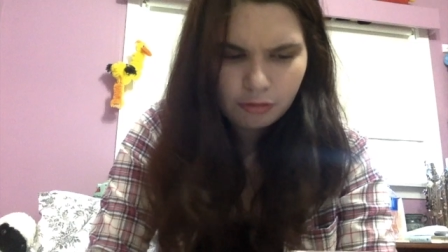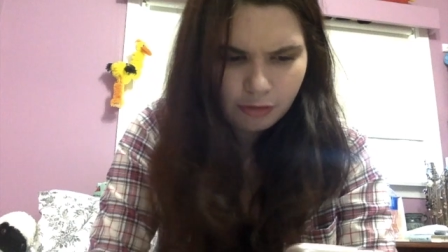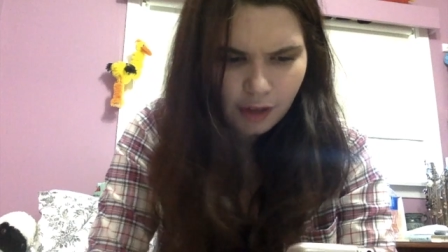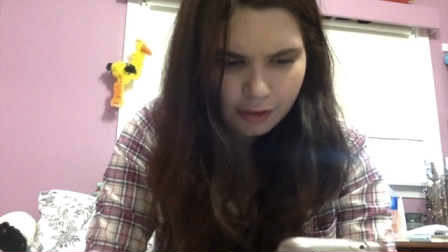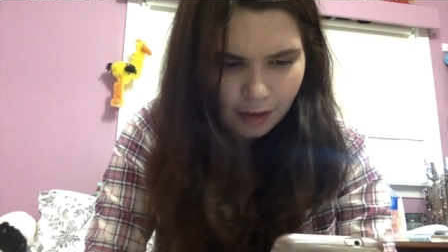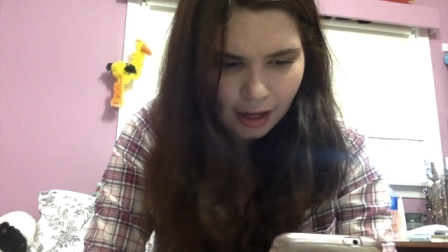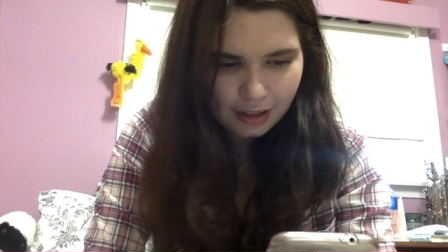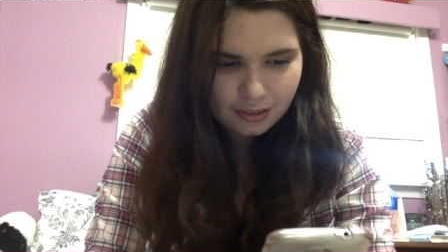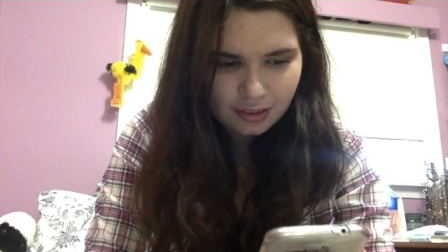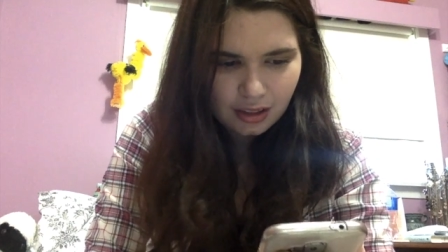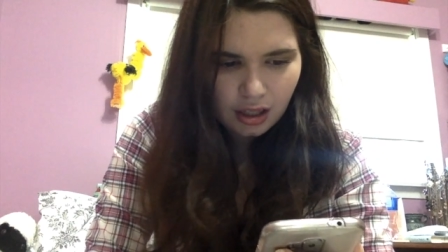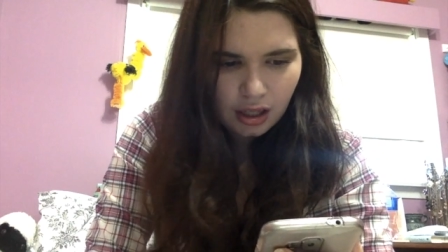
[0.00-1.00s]
Fun
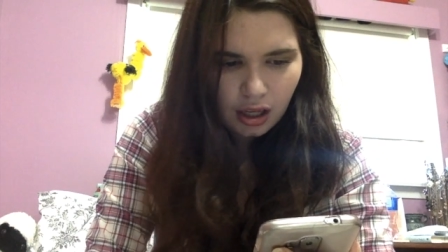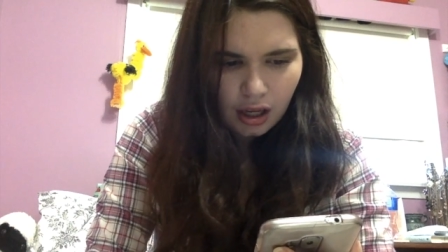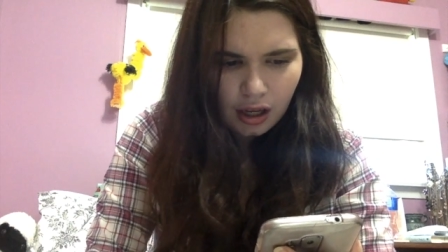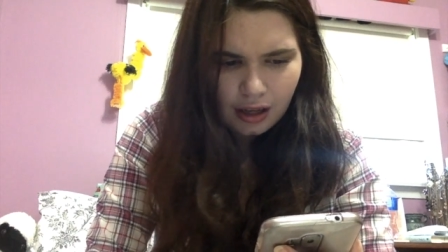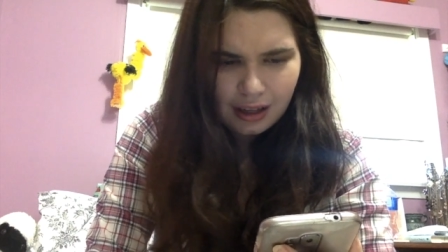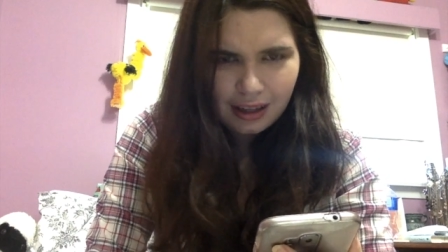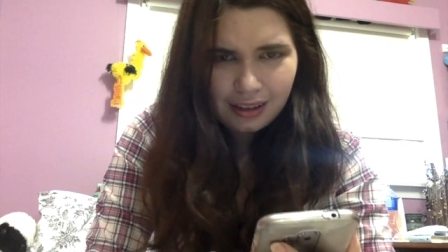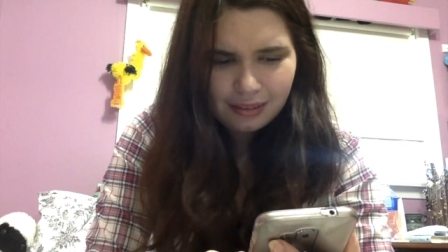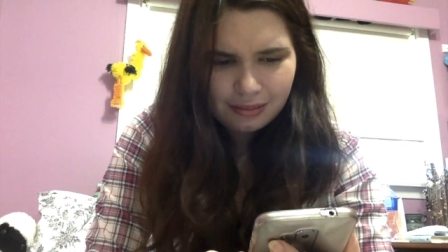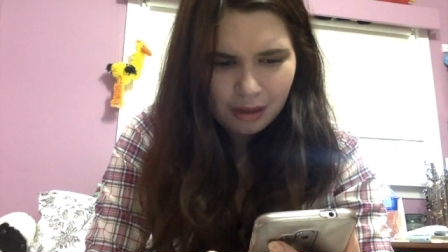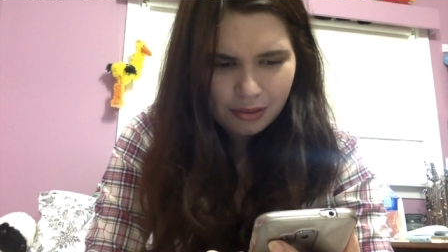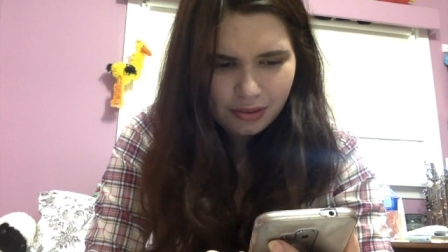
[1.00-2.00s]
fact.
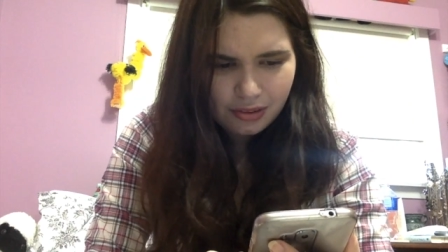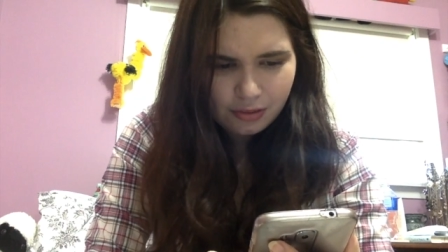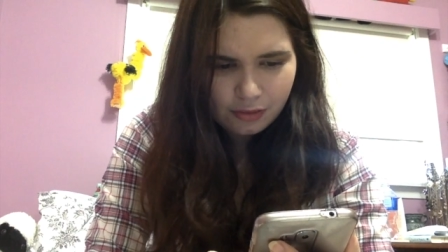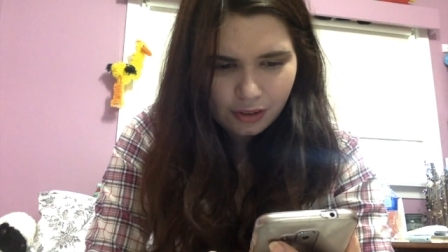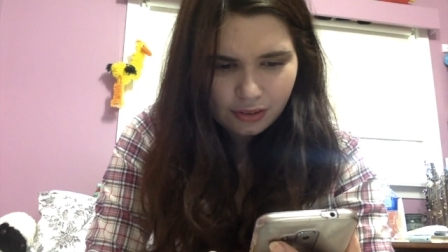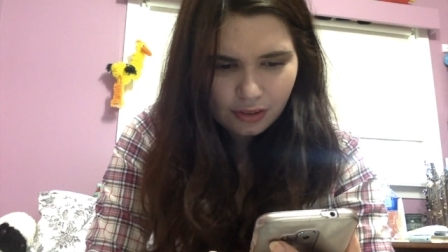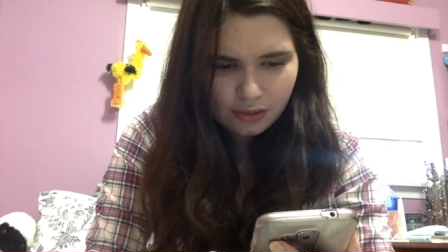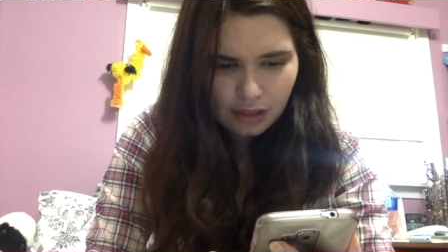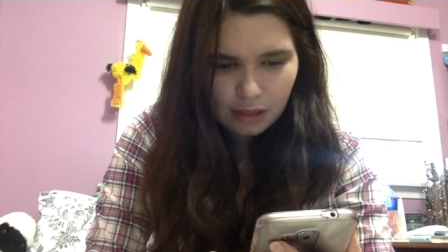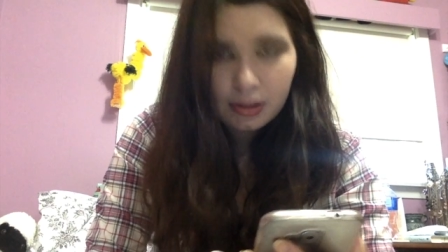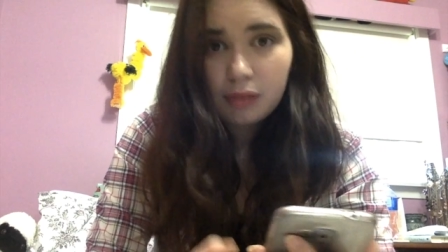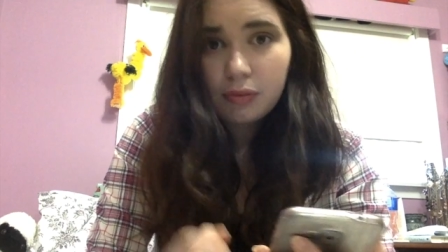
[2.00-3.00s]
What was your first stuffed
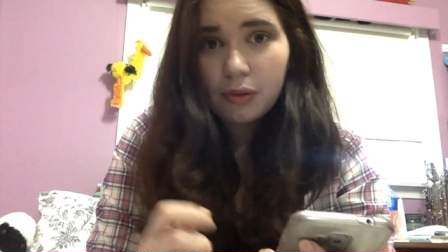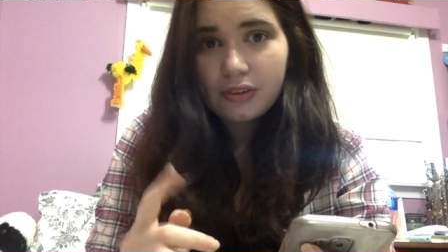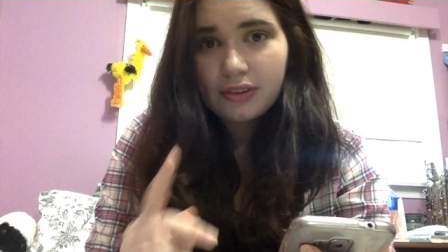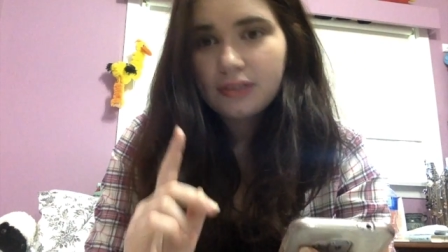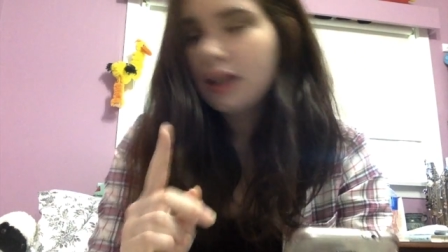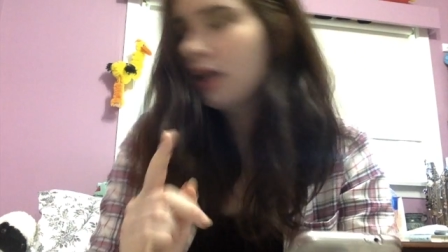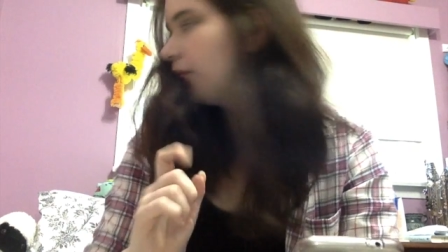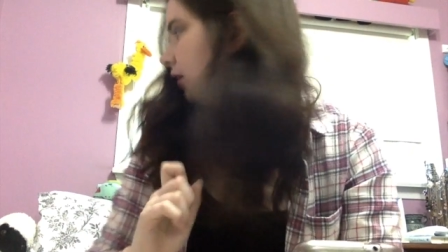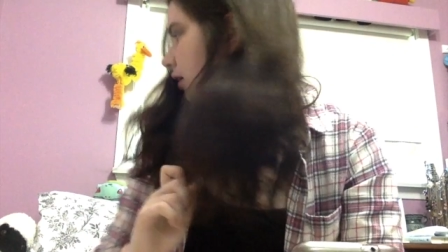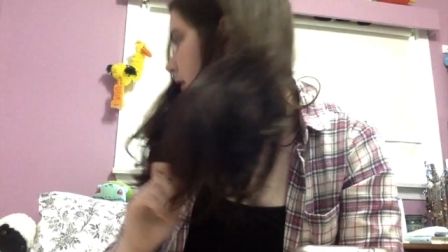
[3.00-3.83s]
animal and what was its name?